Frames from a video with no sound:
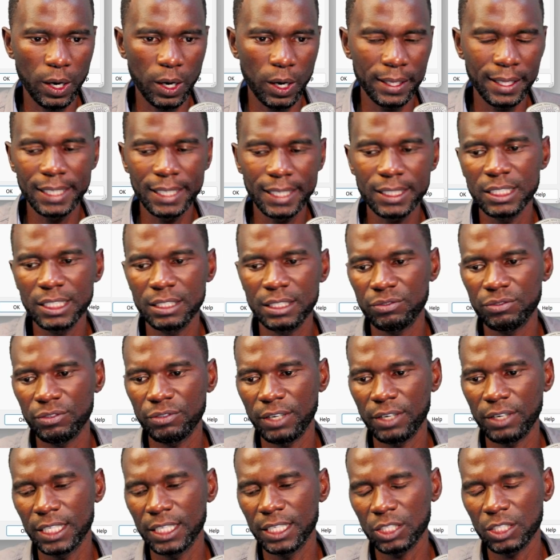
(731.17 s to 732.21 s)
That is if I
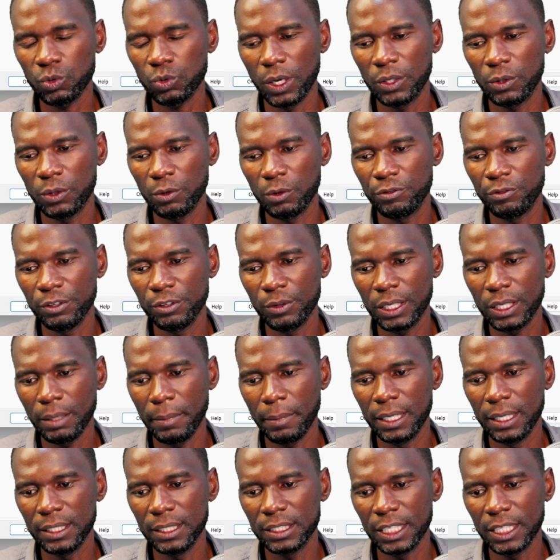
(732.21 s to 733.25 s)
just want to filter my
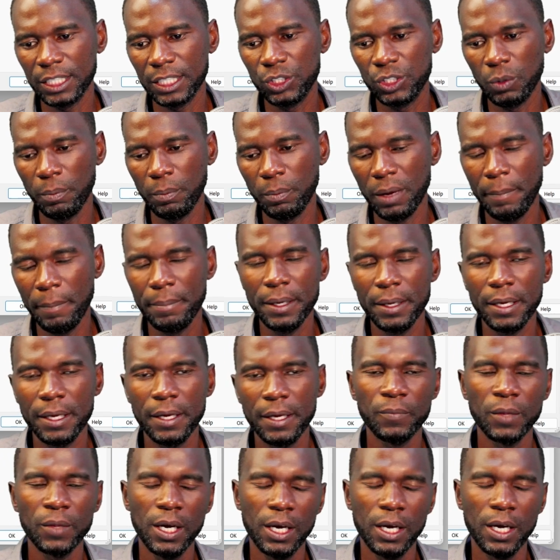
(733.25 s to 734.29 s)
schedule, maybe
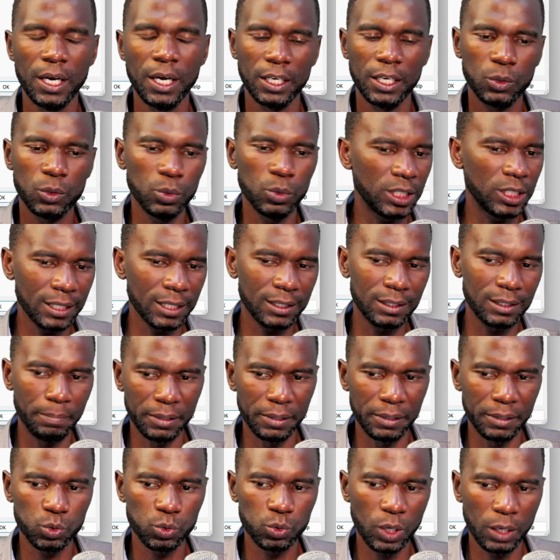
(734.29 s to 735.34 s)
to just
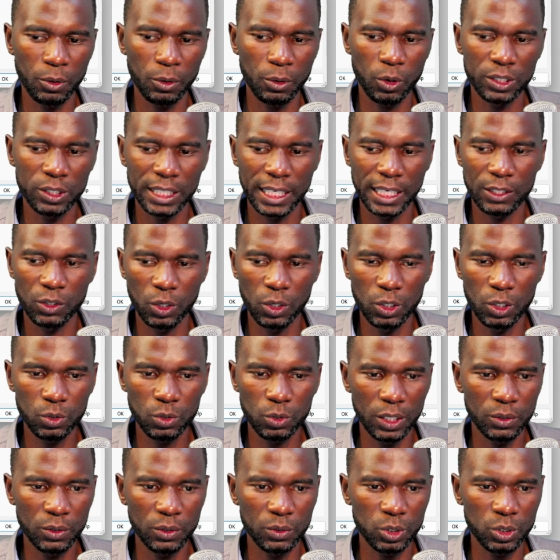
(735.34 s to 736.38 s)
base one because I don't want
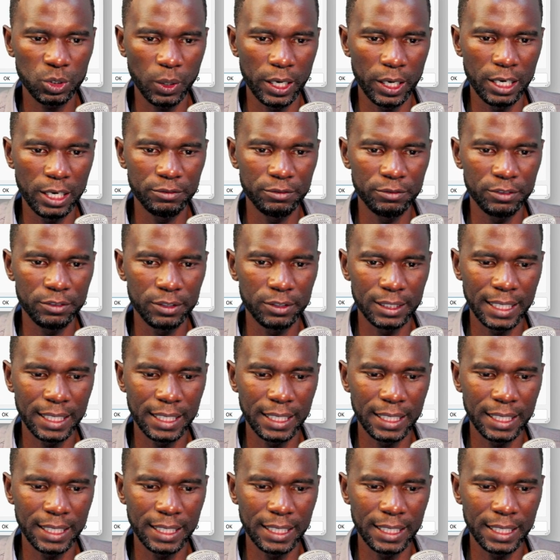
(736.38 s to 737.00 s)
to show everything.